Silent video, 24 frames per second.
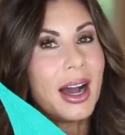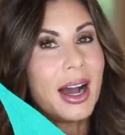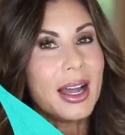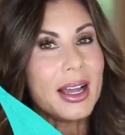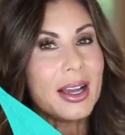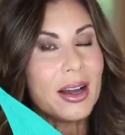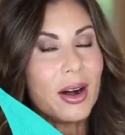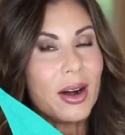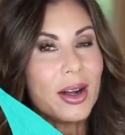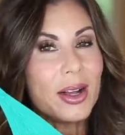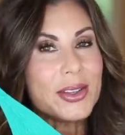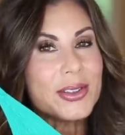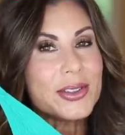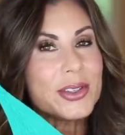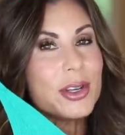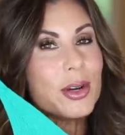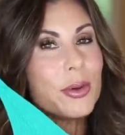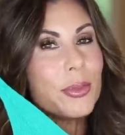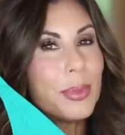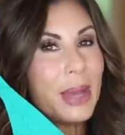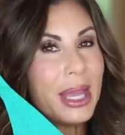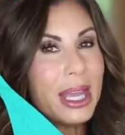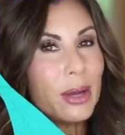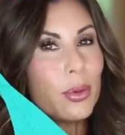I
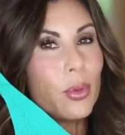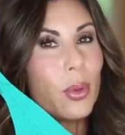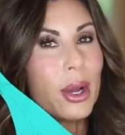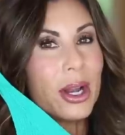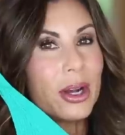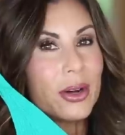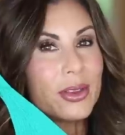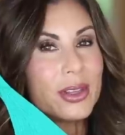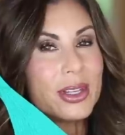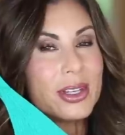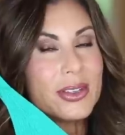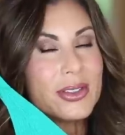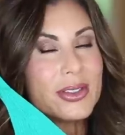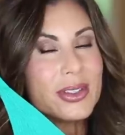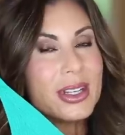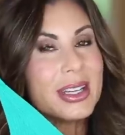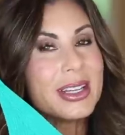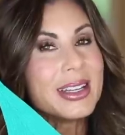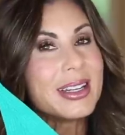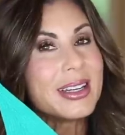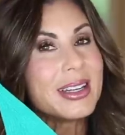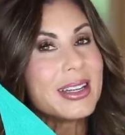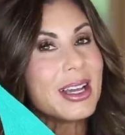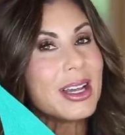also may wear this
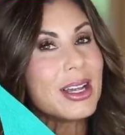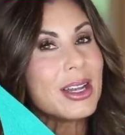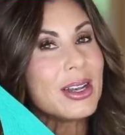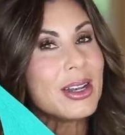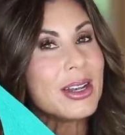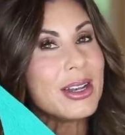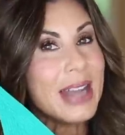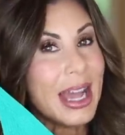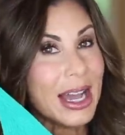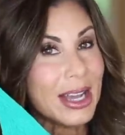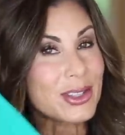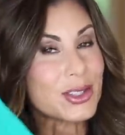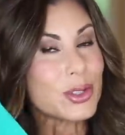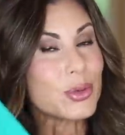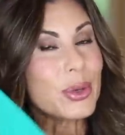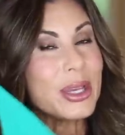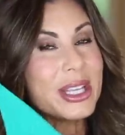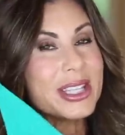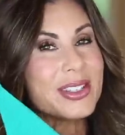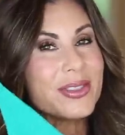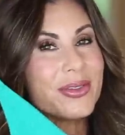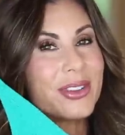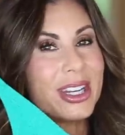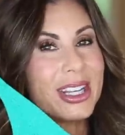in next
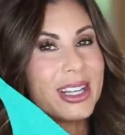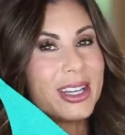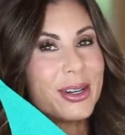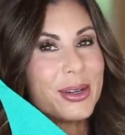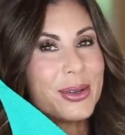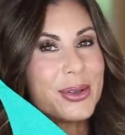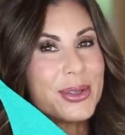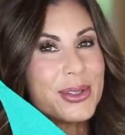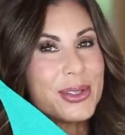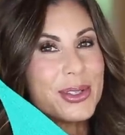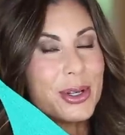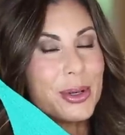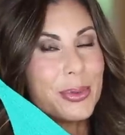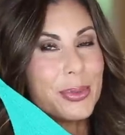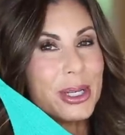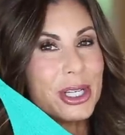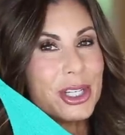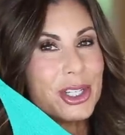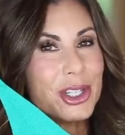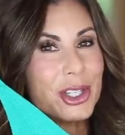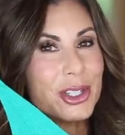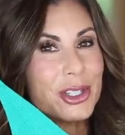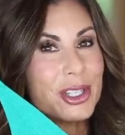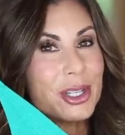week's video, so
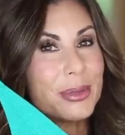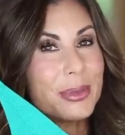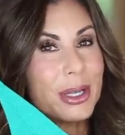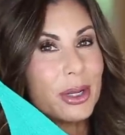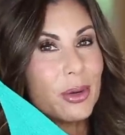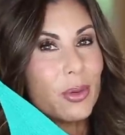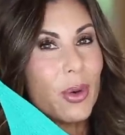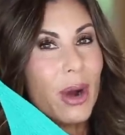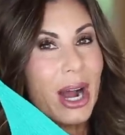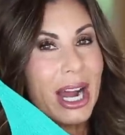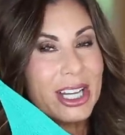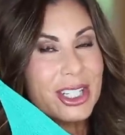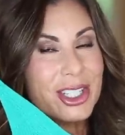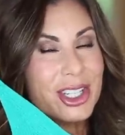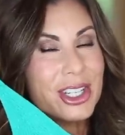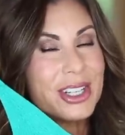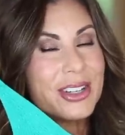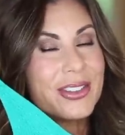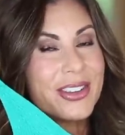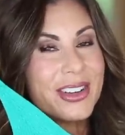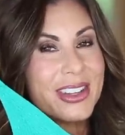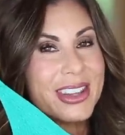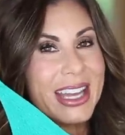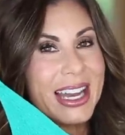be sure to be
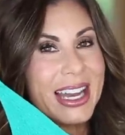watching for